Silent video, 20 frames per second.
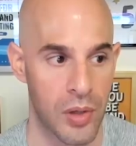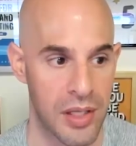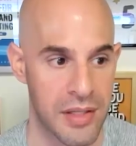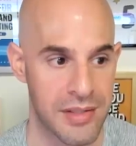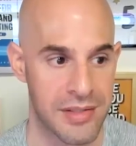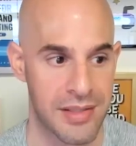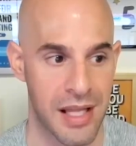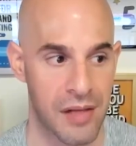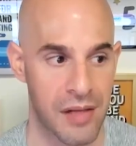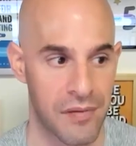
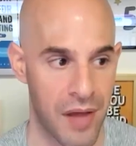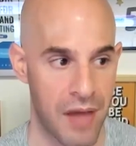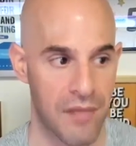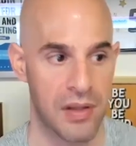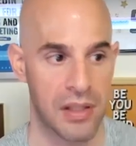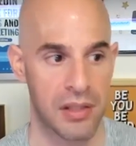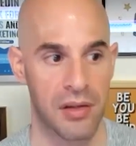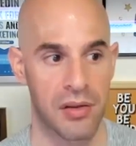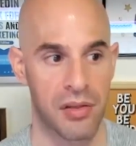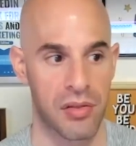instead of
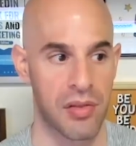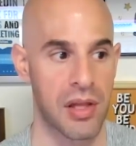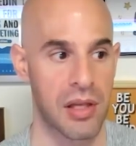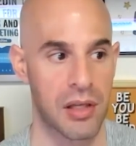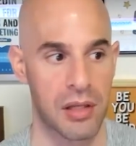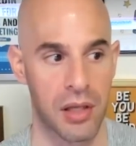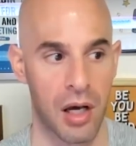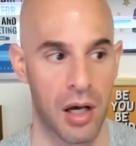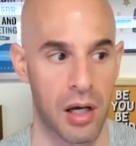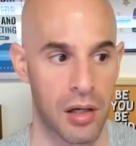having to
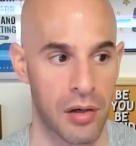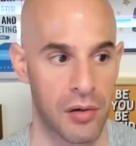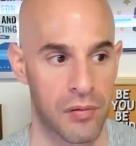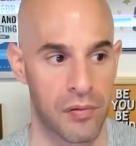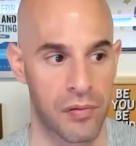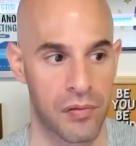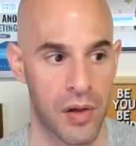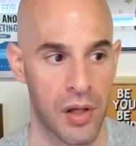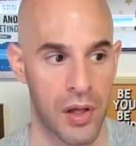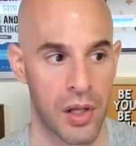think
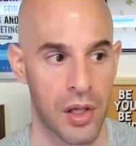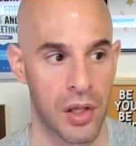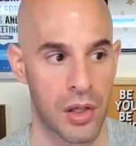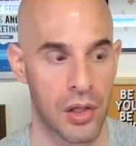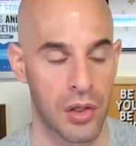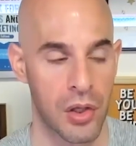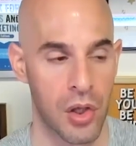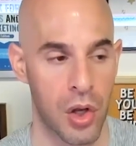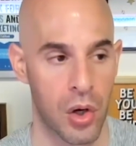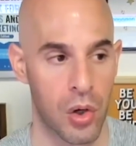of,
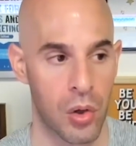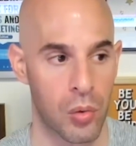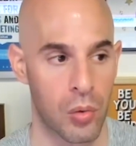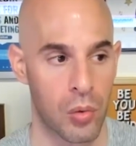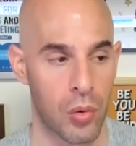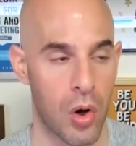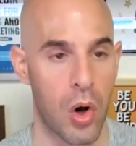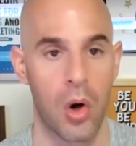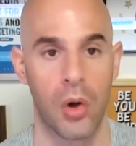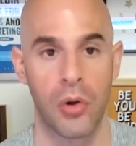
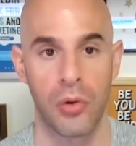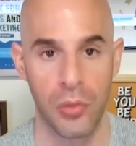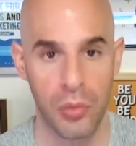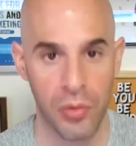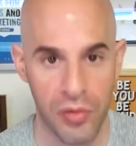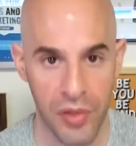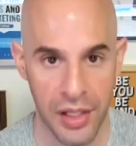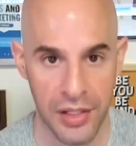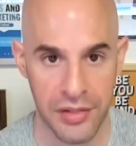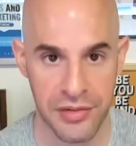all new
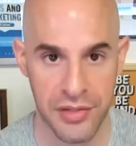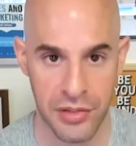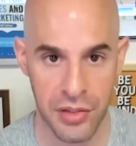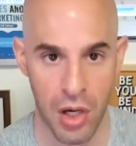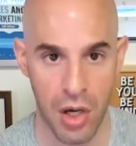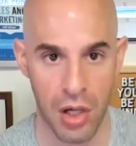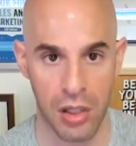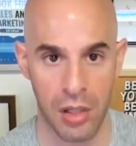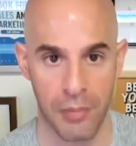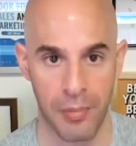things to
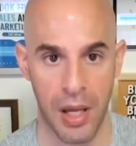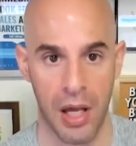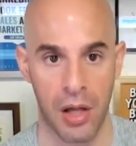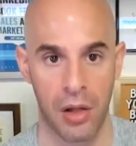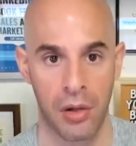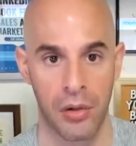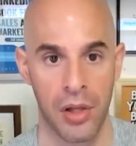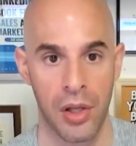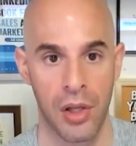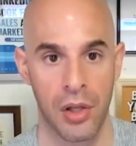talk
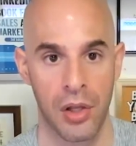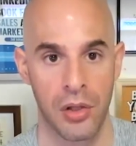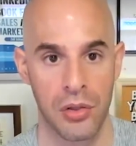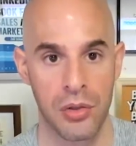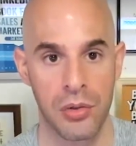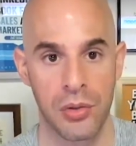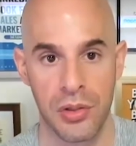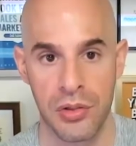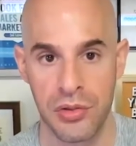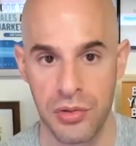about,
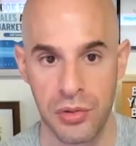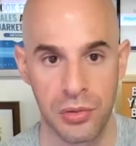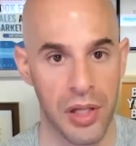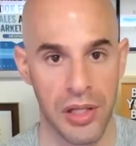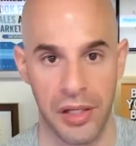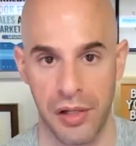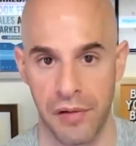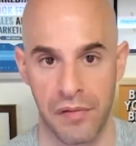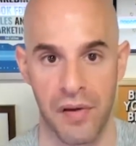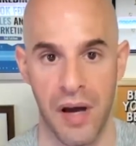you can do
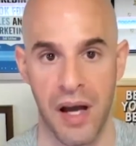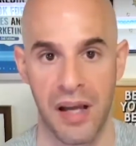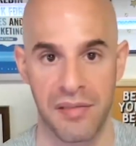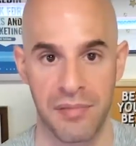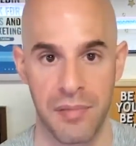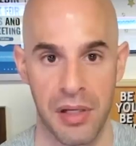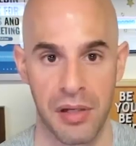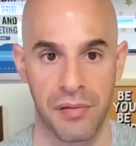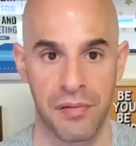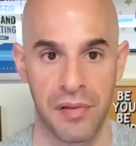like a
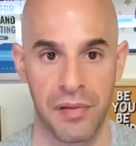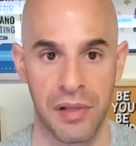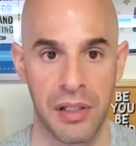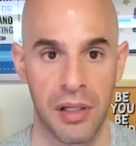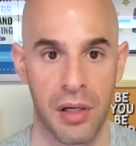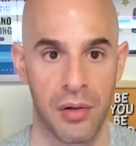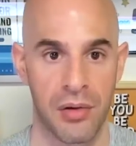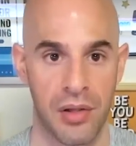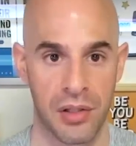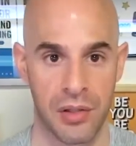5-minute
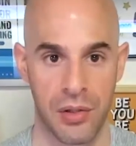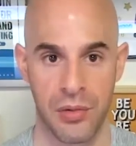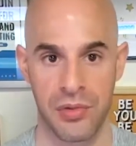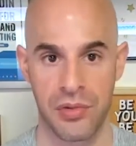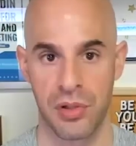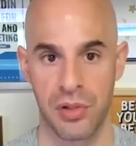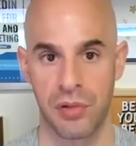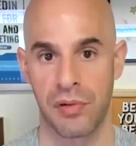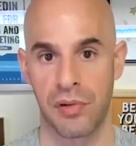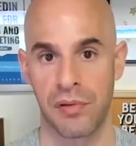video that goes
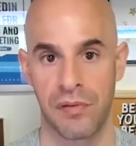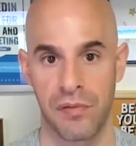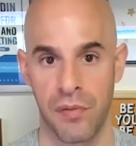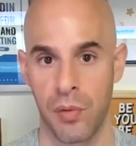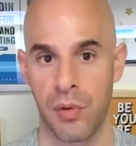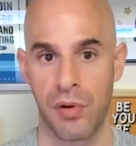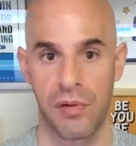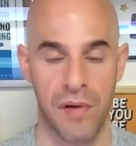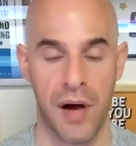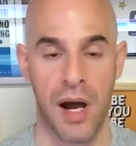over
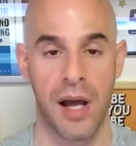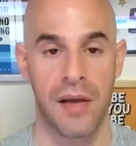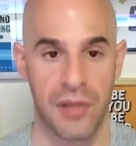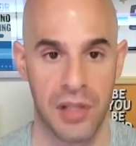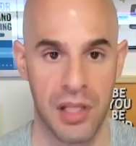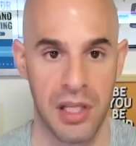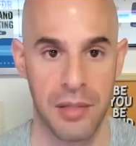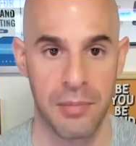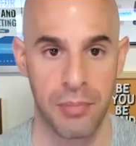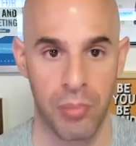4 or 5
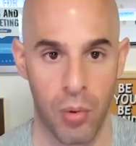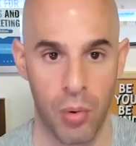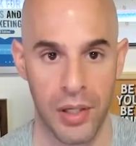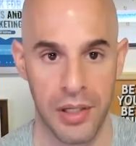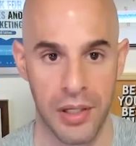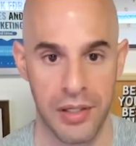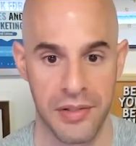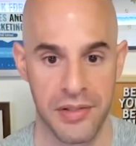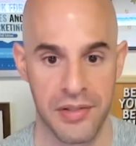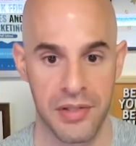key
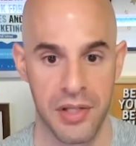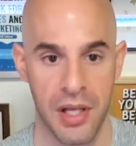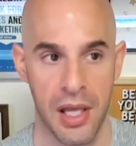points.